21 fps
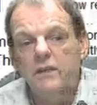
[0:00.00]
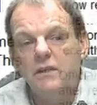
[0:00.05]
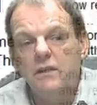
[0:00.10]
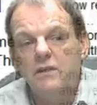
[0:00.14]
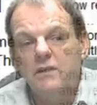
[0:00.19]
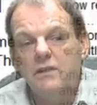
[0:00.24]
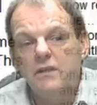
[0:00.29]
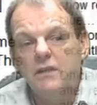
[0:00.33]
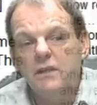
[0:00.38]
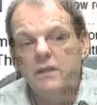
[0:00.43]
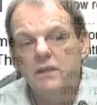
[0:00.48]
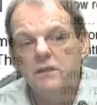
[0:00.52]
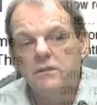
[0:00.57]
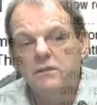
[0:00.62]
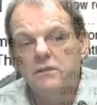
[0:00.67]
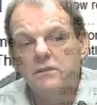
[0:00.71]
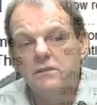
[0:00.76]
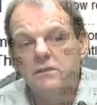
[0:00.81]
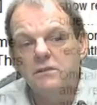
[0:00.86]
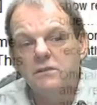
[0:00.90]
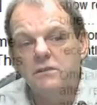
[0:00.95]
the
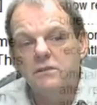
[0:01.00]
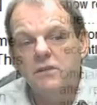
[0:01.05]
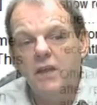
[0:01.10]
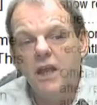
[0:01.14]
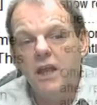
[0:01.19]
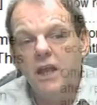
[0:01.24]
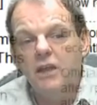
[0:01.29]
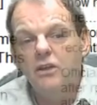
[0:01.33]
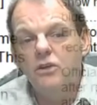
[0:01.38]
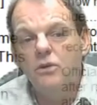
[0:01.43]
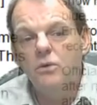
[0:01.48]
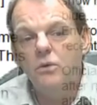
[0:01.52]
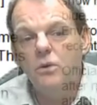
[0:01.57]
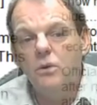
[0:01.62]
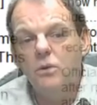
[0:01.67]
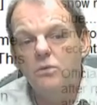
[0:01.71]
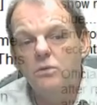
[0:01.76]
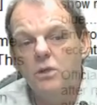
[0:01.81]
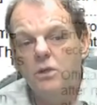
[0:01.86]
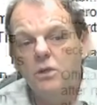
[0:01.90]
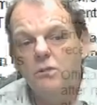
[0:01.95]

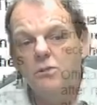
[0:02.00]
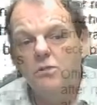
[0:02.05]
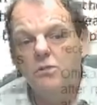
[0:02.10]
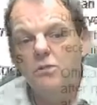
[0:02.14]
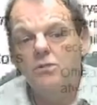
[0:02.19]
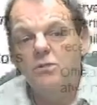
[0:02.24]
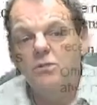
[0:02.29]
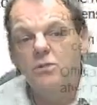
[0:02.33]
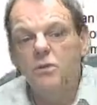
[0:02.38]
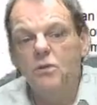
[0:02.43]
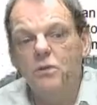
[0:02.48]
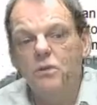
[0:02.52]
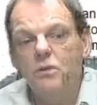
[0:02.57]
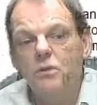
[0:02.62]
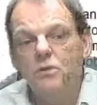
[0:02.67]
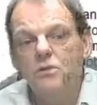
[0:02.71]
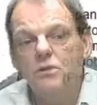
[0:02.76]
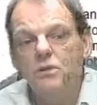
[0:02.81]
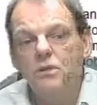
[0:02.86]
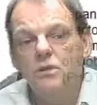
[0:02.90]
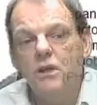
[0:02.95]
KUOW
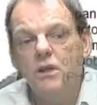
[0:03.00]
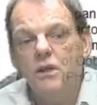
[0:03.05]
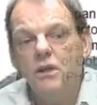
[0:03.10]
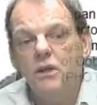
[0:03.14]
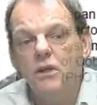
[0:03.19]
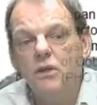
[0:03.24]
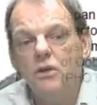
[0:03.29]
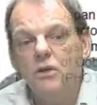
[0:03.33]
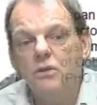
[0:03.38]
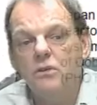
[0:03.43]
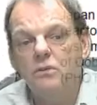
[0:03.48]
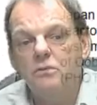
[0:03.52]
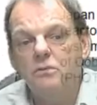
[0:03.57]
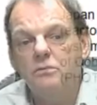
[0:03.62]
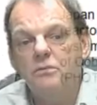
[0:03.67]
News, Earth